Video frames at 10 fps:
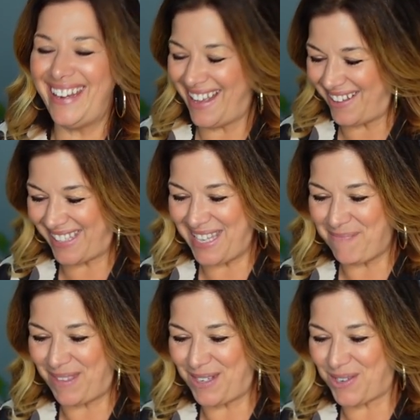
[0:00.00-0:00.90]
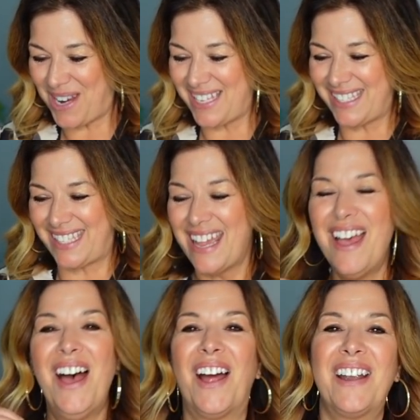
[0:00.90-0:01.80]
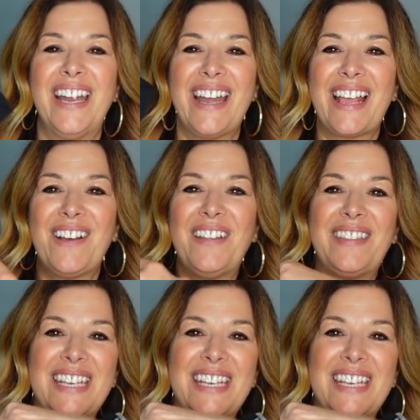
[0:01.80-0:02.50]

I'll keep the dress. All right, I got